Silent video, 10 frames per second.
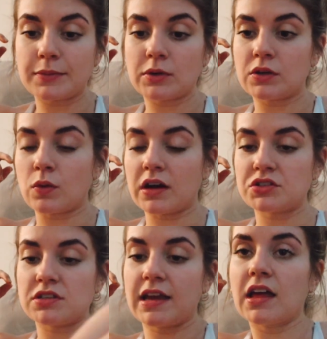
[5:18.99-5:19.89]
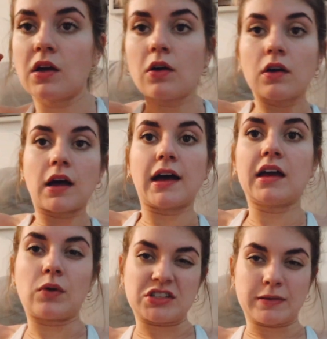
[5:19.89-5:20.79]
what I'm going to watch now.
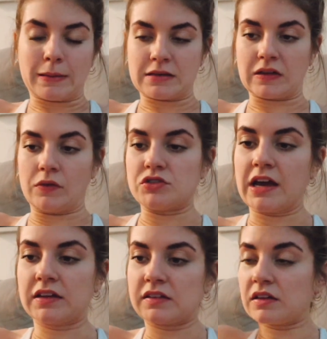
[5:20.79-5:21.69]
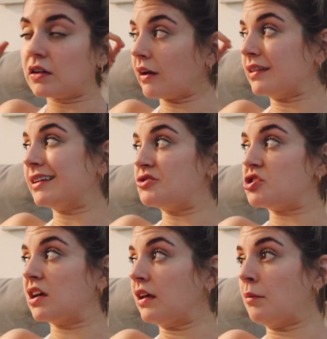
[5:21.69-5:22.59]
I watch it by myself. Jack's still at the
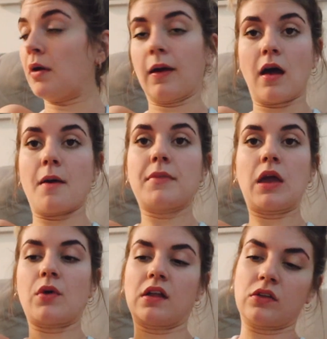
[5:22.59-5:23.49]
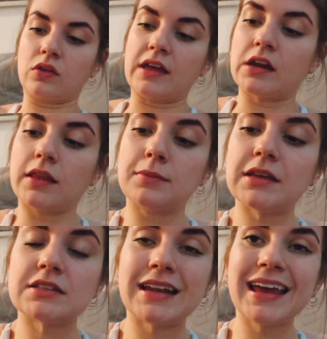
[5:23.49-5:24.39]
gym. He went a little later than
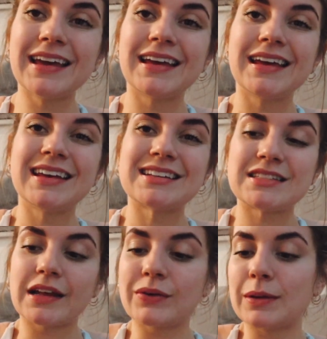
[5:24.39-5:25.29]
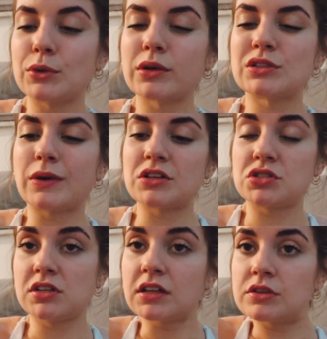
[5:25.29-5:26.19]
me today, so I'm going to
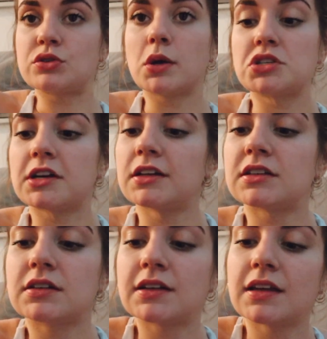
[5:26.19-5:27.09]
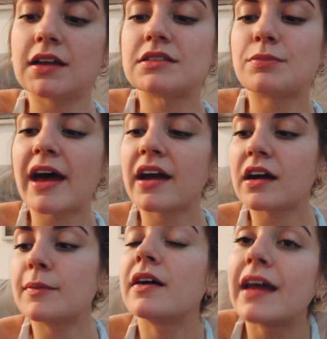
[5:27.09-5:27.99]
watch Ginny and Georgia until he gets back.
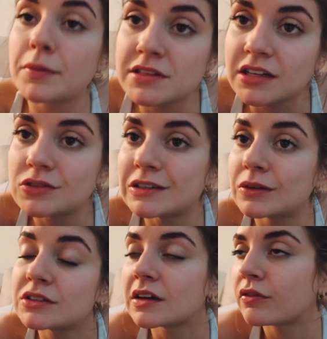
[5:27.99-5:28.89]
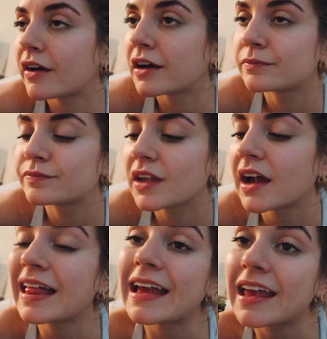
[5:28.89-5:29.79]
I'm on episode 2 and so far
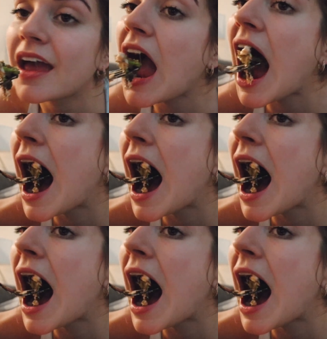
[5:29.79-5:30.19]
I like it.